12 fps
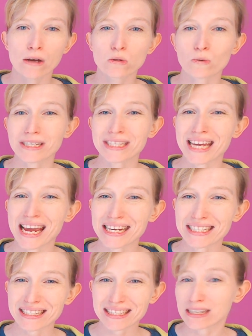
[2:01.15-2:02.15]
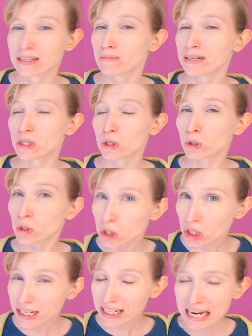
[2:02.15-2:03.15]
28-centimeter
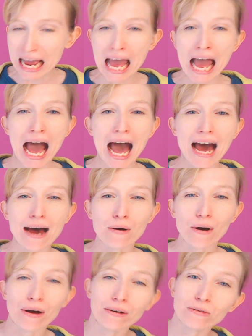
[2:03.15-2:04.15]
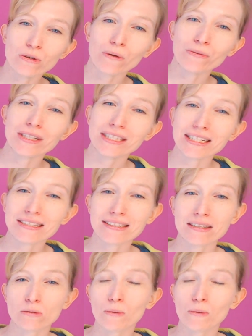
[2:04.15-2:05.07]
cushion. And on the 6th as